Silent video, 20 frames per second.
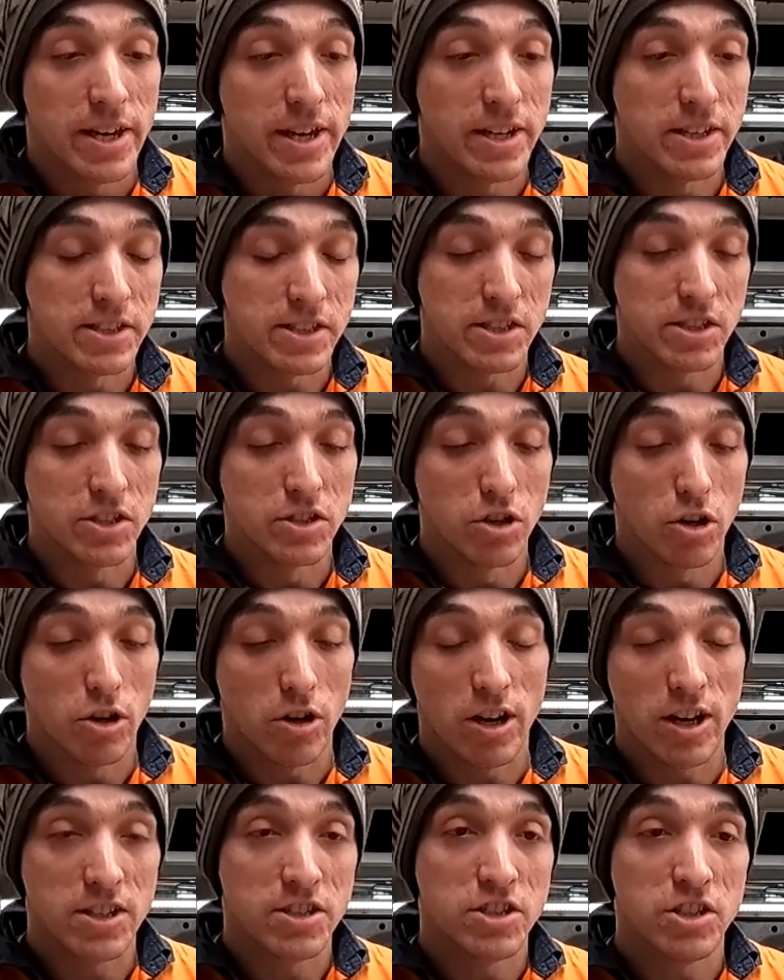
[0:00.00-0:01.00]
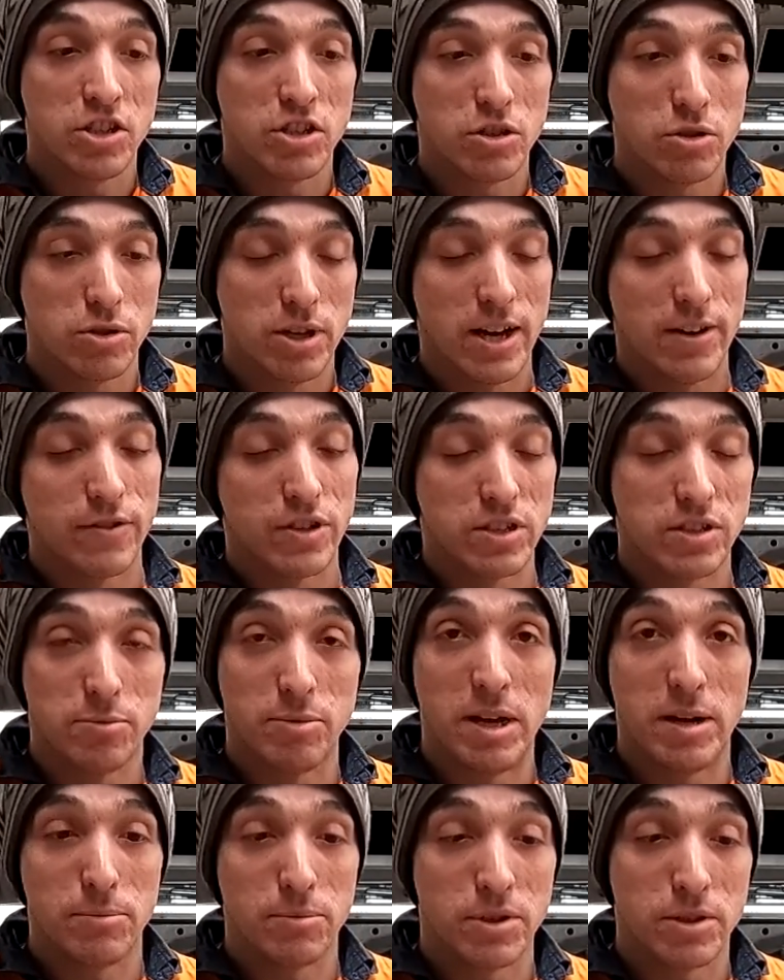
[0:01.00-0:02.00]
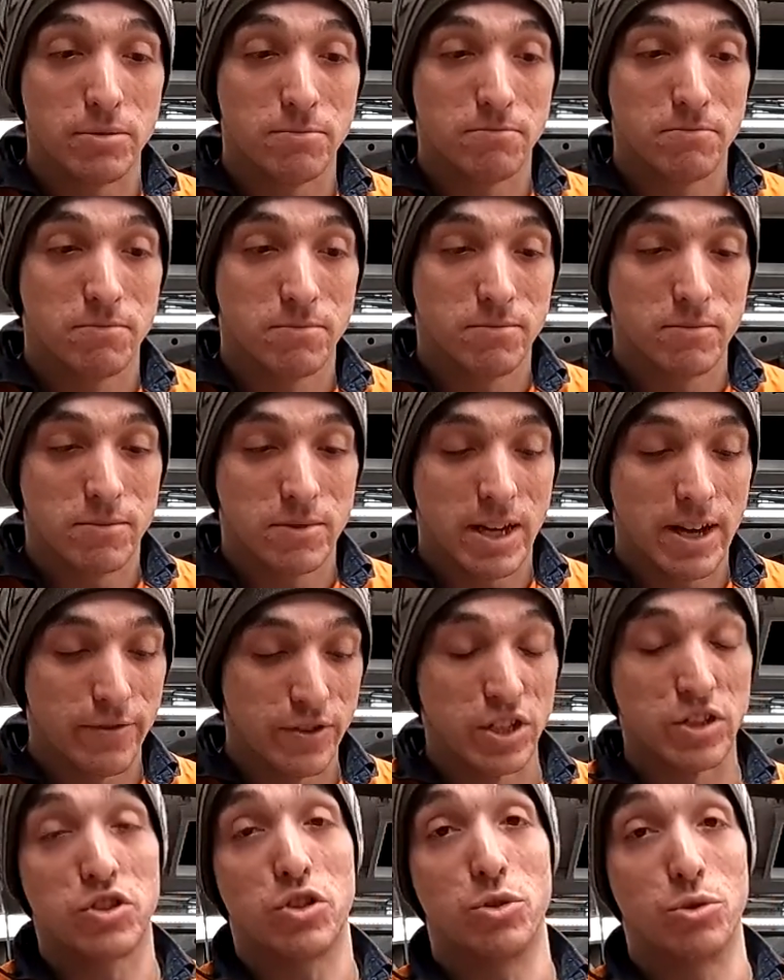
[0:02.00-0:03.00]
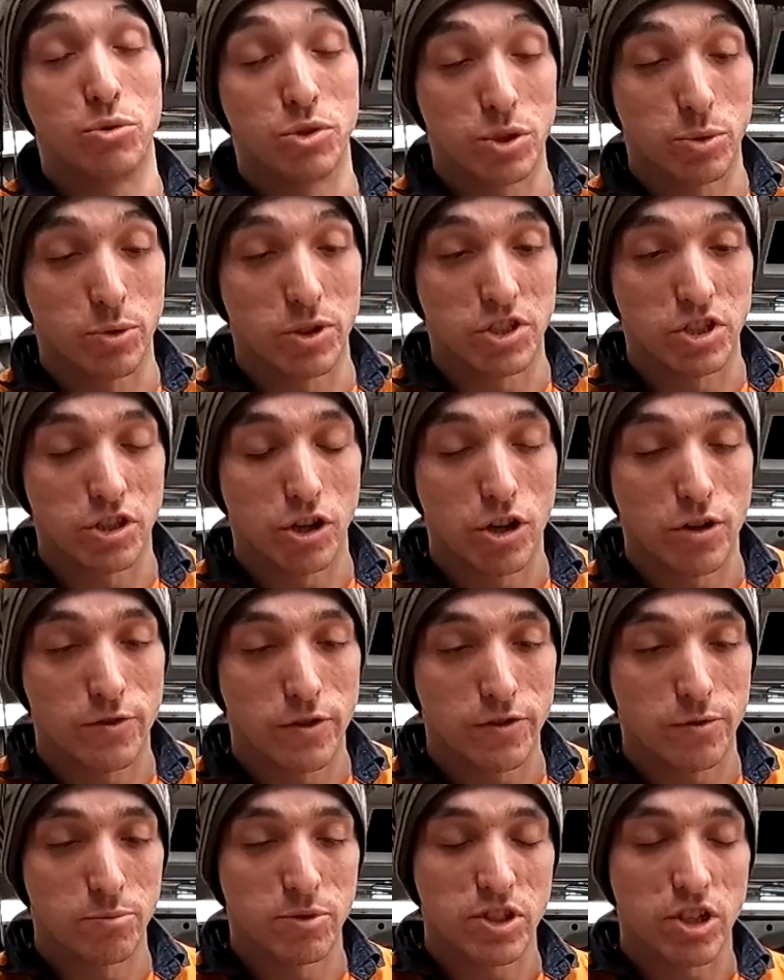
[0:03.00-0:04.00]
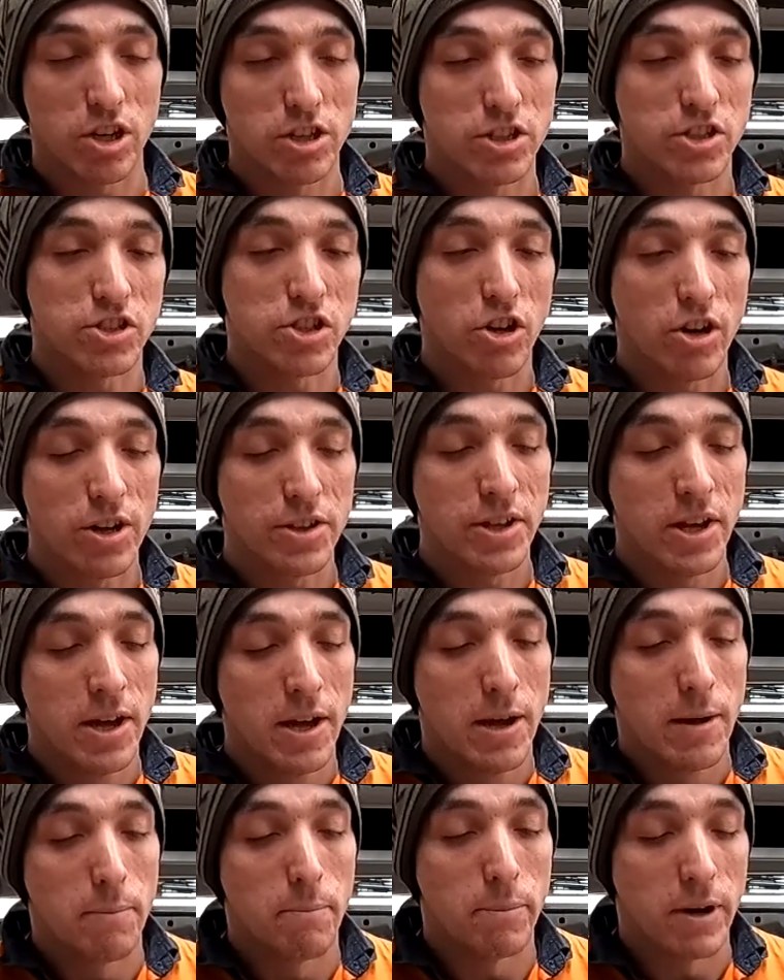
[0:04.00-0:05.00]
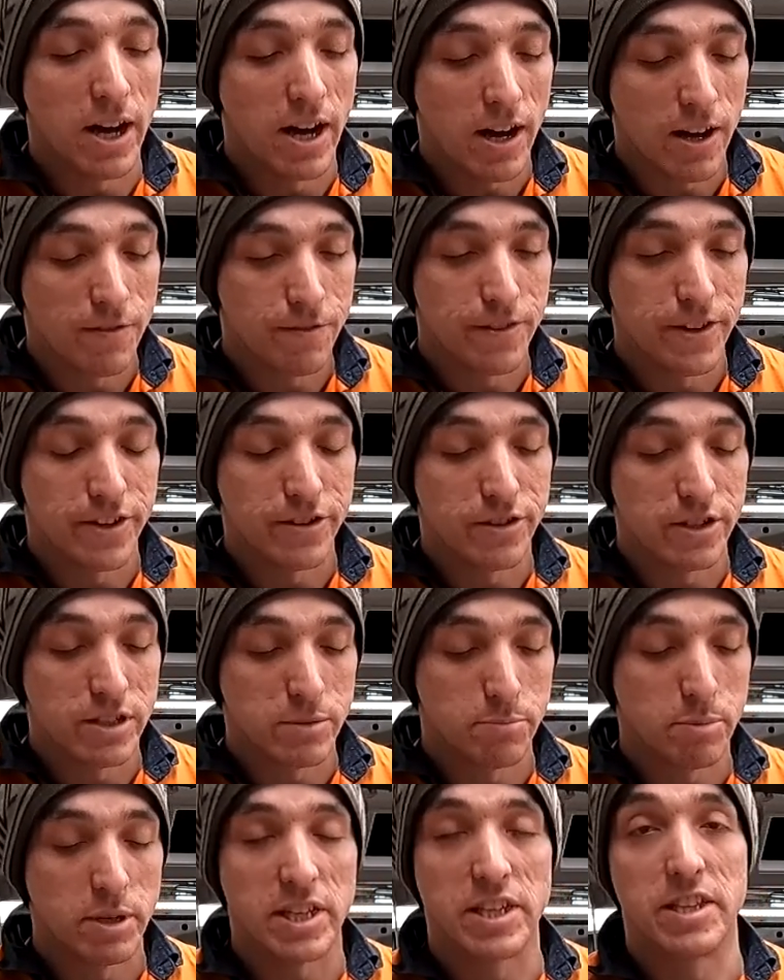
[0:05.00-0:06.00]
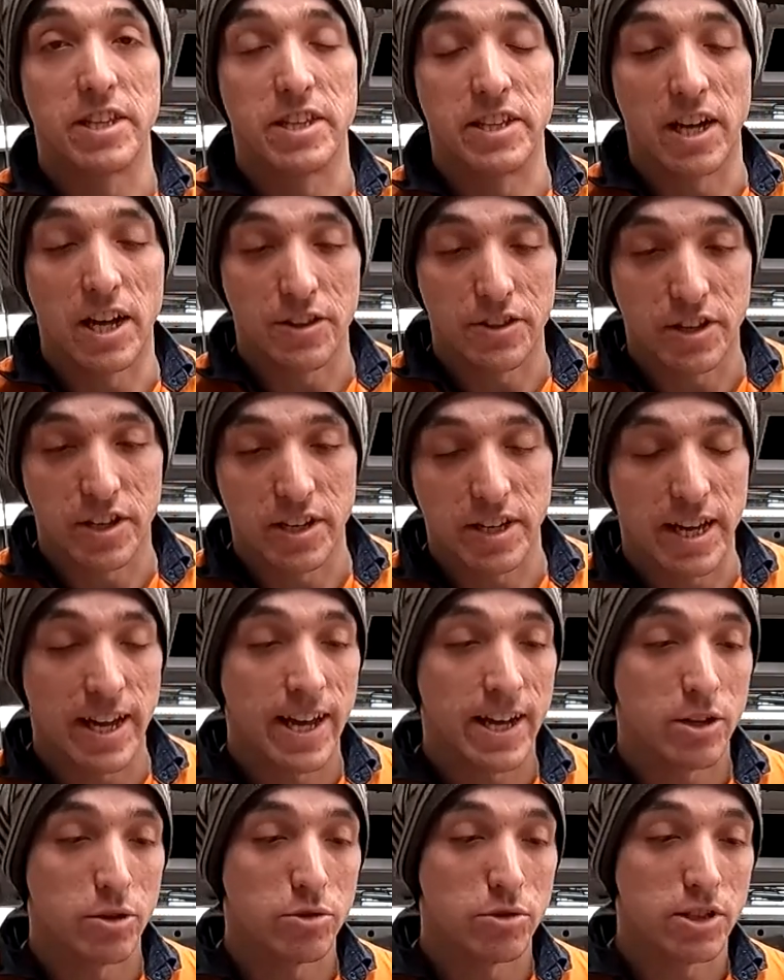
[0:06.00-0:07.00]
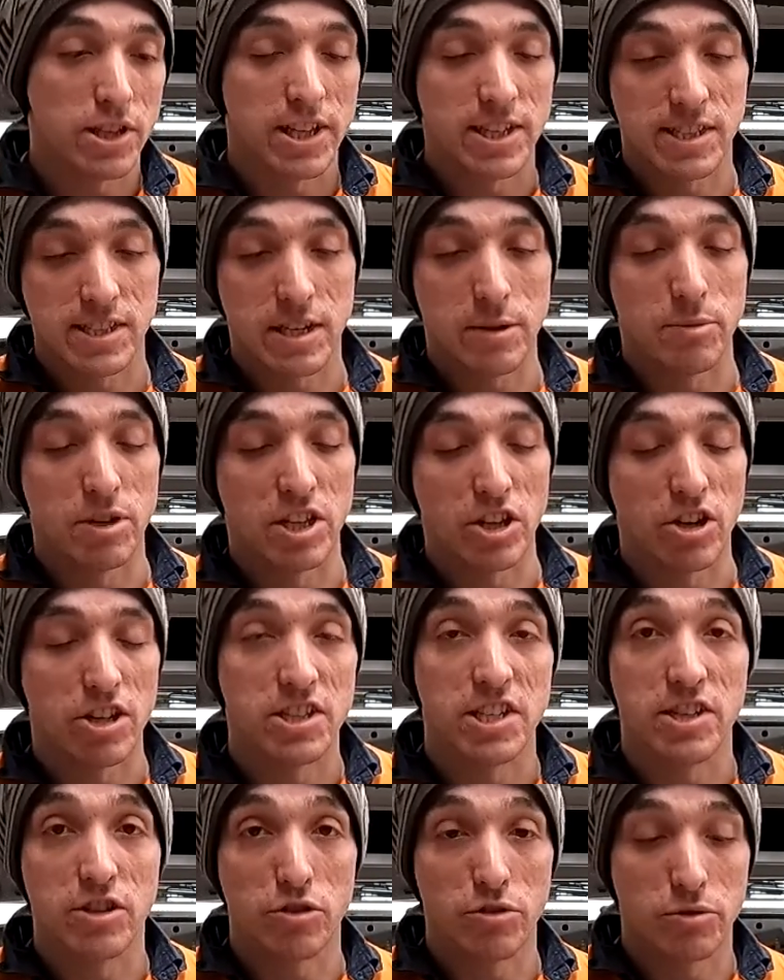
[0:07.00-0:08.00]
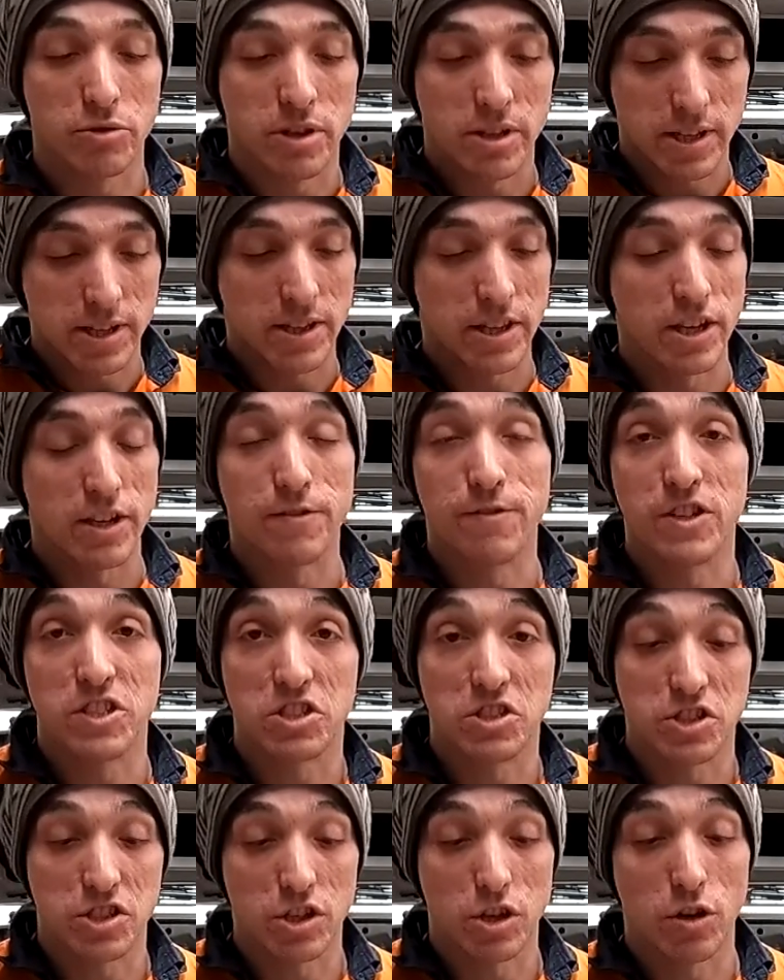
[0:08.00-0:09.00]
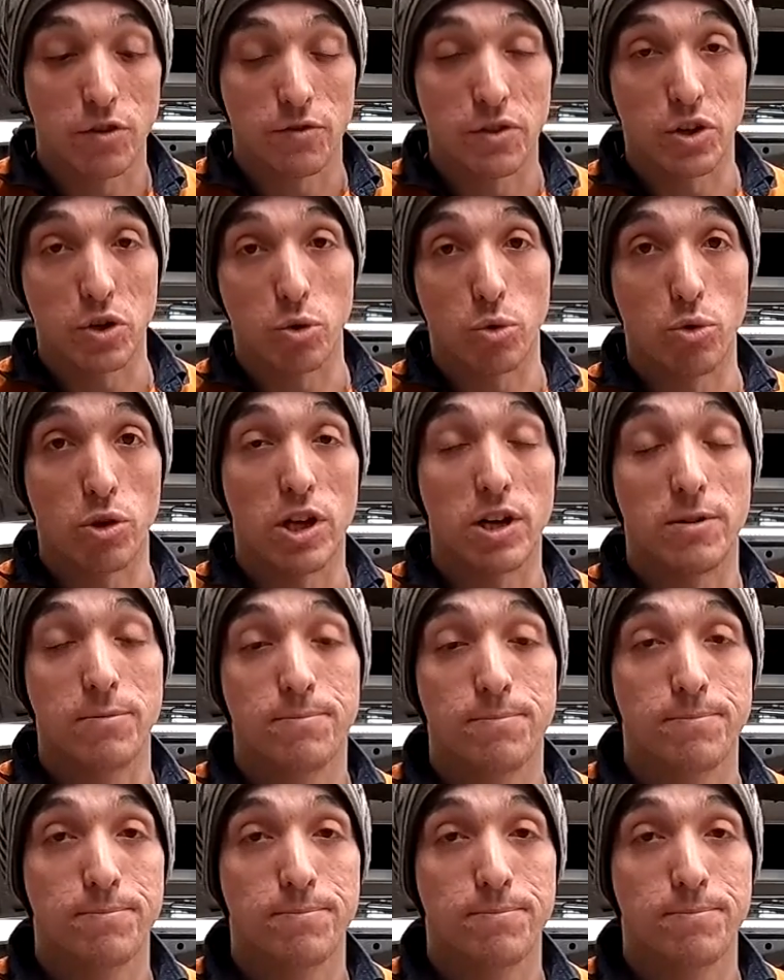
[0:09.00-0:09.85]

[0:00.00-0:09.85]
It's not ideal having to switch it over from side to side, but I figure it's better than nothing, and it'll at least give me an idea on the efficiency of the cooler.